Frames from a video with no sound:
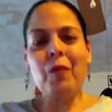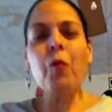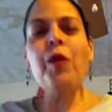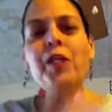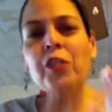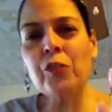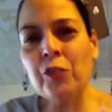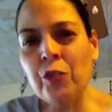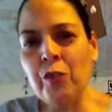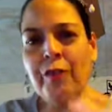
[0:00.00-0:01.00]
Where do
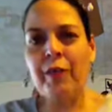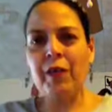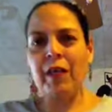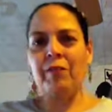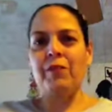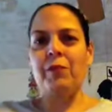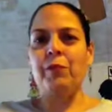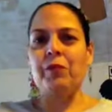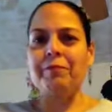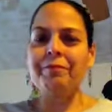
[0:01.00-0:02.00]
you feel
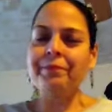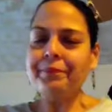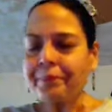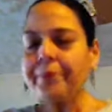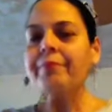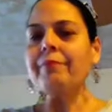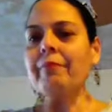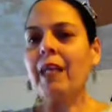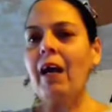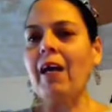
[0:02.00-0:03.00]
comfortable?
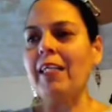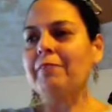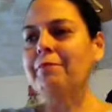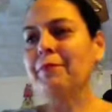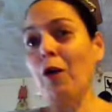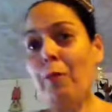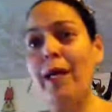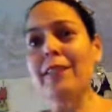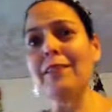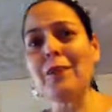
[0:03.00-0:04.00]
All right. Hope I
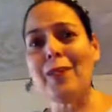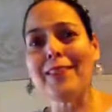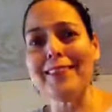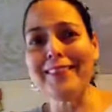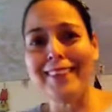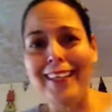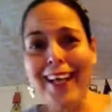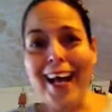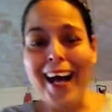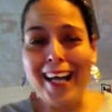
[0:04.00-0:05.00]
answered the question.
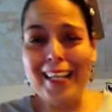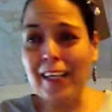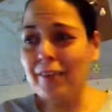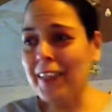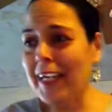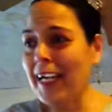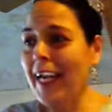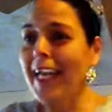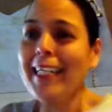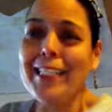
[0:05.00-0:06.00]
I love you.
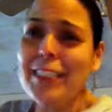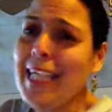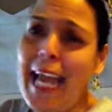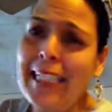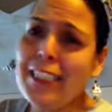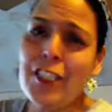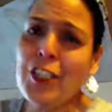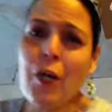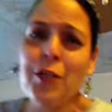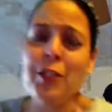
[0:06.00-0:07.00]
And I just had to
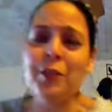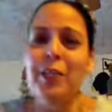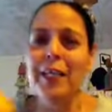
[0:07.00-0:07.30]
show you